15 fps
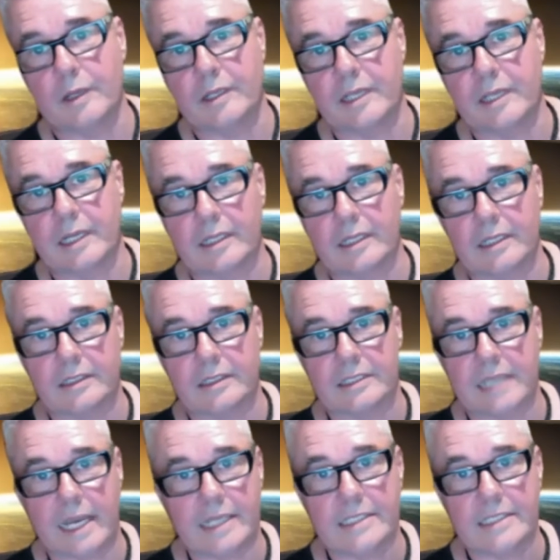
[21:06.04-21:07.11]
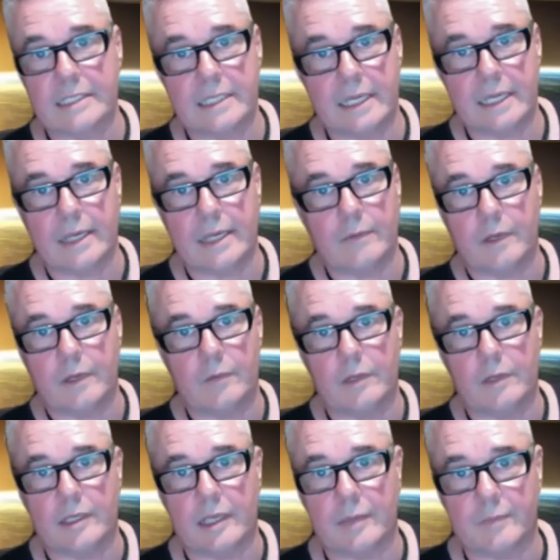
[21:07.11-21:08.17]
get a little taxi, and
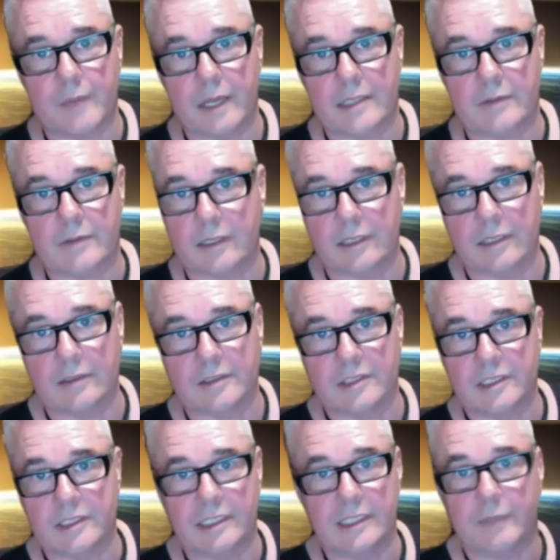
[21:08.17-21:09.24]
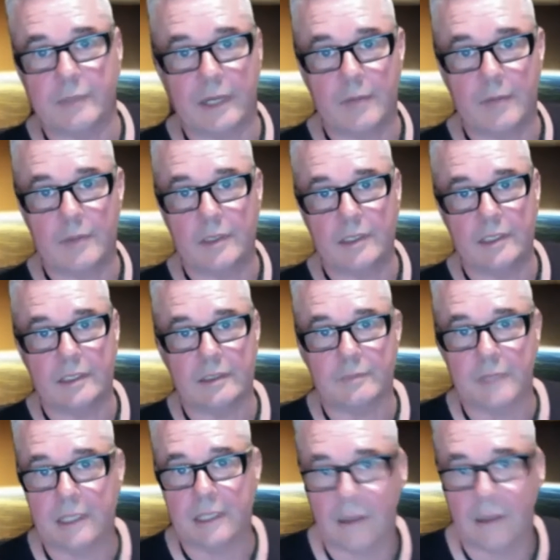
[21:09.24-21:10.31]
we'd get back to our little shitty apartment in
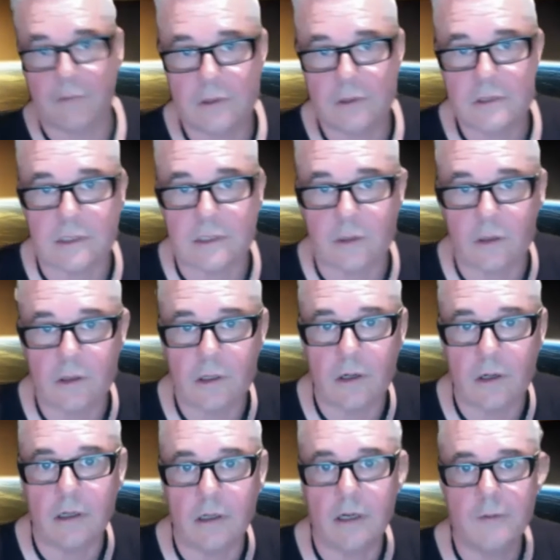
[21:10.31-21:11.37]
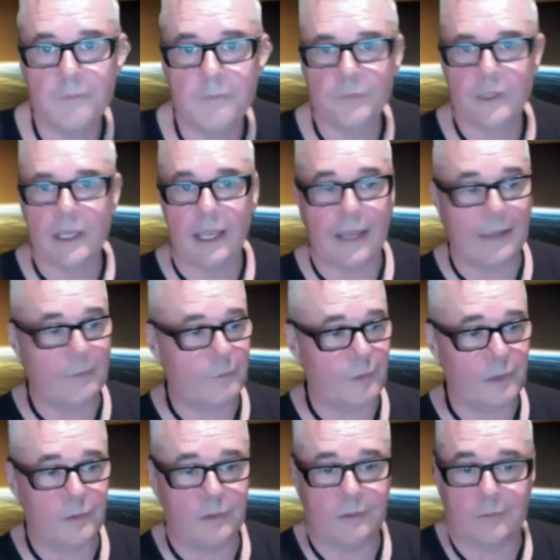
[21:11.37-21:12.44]
mid-levels in Hong Kong. And we
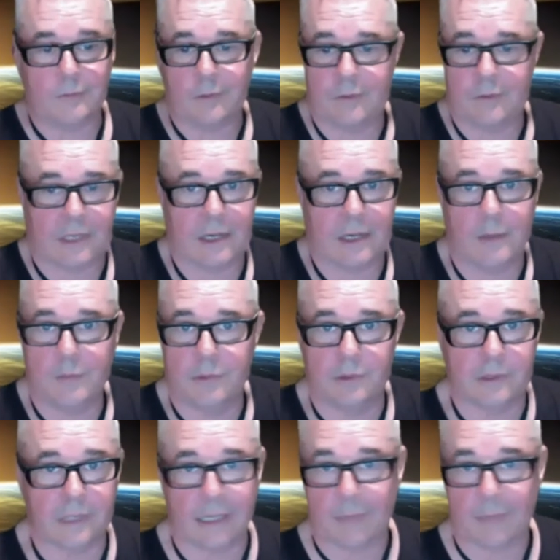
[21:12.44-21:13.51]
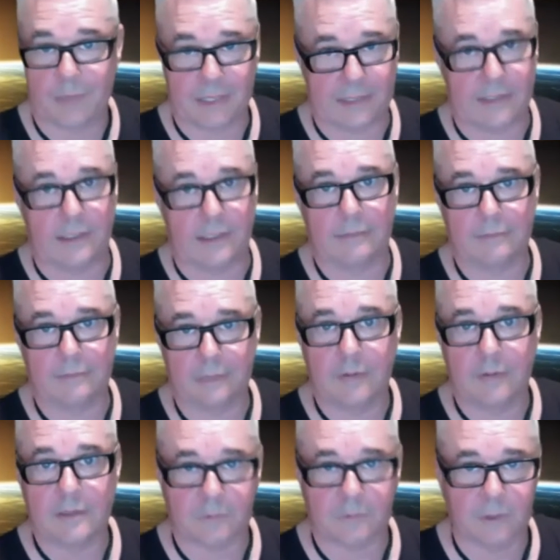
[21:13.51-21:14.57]
were humbled like big time. I
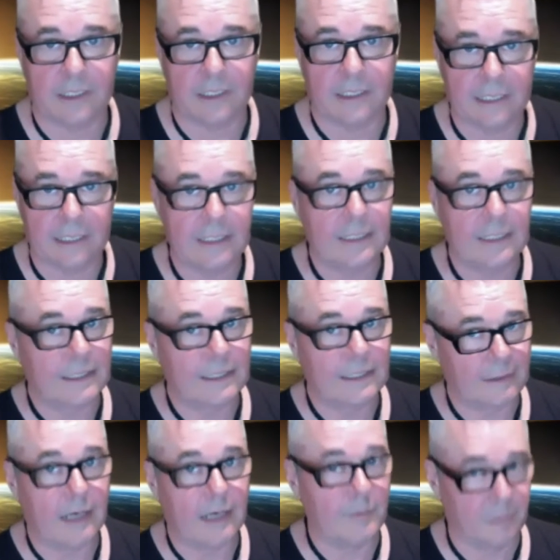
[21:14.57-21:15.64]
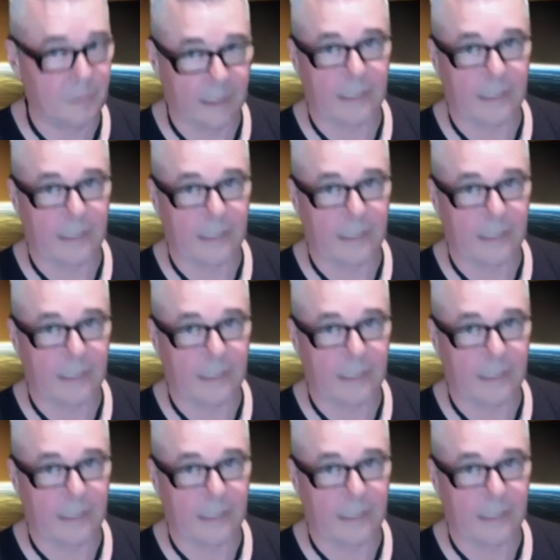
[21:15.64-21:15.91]
was really humbling.